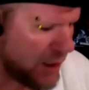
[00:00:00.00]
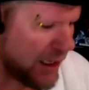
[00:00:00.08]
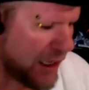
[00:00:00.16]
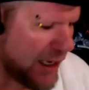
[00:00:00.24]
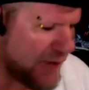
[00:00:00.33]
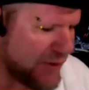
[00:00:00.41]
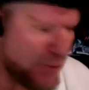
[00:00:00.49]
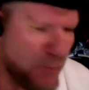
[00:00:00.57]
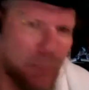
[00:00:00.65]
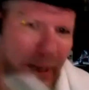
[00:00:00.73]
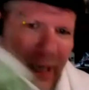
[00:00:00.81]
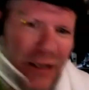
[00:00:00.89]
have a
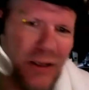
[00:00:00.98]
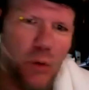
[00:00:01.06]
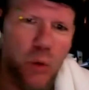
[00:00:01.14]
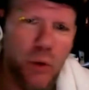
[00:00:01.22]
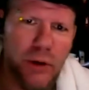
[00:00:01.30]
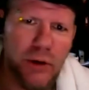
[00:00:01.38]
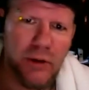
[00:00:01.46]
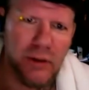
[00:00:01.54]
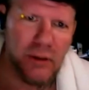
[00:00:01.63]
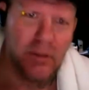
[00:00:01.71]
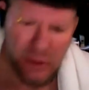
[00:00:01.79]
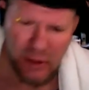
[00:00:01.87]
bottle of
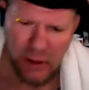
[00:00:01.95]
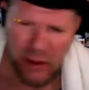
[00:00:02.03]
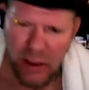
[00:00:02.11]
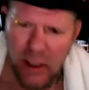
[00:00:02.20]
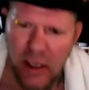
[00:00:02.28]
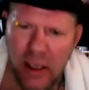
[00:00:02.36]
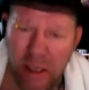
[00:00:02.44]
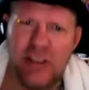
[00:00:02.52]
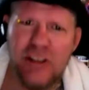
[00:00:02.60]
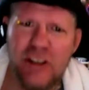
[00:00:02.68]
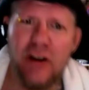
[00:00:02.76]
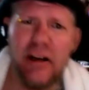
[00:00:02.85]
water. It's
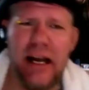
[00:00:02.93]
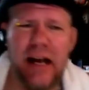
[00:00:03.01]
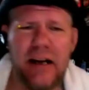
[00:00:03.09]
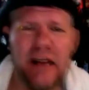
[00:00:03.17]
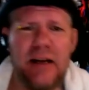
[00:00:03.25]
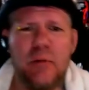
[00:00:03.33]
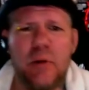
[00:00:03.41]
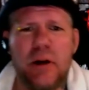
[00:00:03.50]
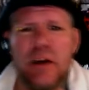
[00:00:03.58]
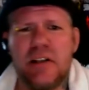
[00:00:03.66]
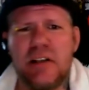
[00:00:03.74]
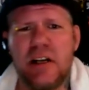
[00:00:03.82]
dark out, and I'm
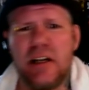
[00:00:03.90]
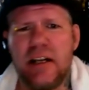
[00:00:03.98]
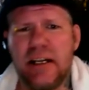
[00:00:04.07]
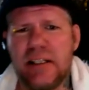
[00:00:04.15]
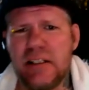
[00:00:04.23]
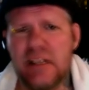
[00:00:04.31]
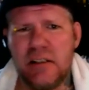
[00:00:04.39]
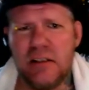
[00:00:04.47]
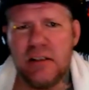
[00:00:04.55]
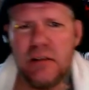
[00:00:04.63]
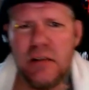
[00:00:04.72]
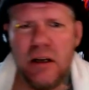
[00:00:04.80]
wearing sunglasses.
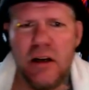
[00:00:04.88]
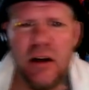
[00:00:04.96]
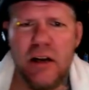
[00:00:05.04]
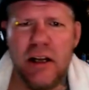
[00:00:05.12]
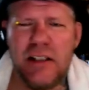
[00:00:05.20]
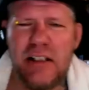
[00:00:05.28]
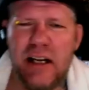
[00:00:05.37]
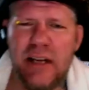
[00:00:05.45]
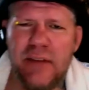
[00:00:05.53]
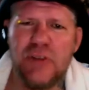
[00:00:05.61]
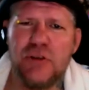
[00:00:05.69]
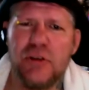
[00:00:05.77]
Oh, no, that's not
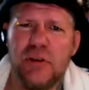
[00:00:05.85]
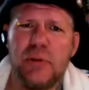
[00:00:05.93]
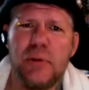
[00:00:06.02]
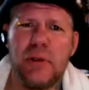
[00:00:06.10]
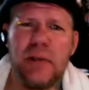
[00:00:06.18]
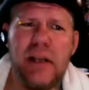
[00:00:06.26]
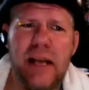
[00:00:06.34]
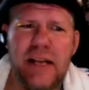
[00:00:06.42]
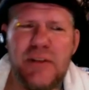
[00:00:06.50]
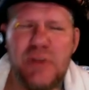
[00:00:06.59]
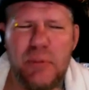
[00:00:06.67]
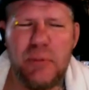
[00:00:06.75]
even true.
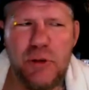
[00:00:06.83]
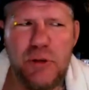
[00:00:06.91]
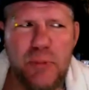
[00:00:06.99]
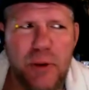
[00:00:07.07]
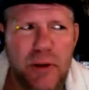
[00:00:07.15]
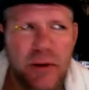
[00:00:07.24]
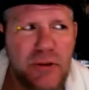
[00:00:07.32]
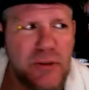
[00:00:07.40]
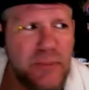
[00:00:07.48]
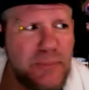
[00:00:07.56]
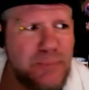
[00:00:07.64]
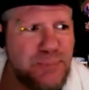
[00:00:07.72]
That's from the Blues Brothers.
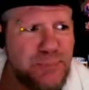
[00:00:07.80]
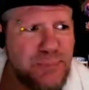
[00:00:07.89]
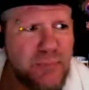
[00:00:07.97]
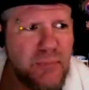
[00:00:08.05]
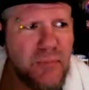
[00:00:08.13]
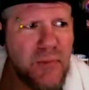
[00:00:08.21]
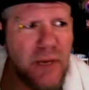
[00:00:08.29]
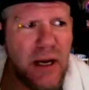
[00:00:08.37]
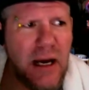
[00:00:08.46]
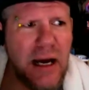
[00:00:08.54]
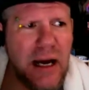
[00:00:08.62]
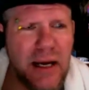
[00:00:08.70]

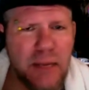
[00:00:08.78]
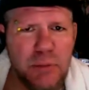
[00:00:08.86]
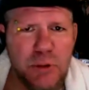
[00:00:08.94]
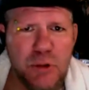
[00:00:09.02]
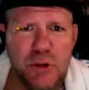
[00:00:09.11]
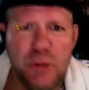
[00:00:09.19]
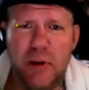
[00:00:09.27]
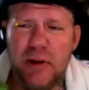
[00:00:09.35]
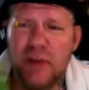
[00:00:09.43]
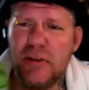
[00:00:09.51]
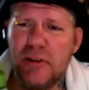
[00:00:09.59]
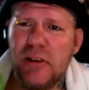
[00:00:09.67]
The Blues
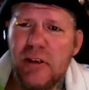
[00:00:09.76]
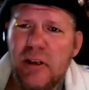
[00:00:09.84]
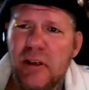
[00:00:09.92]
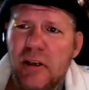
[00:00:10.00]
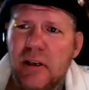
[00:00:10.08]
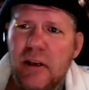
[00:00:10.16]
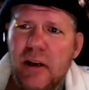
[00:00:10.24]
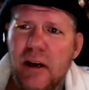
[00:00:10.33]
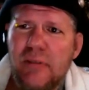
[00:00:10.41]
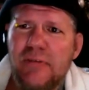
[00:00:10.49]
Brothers. A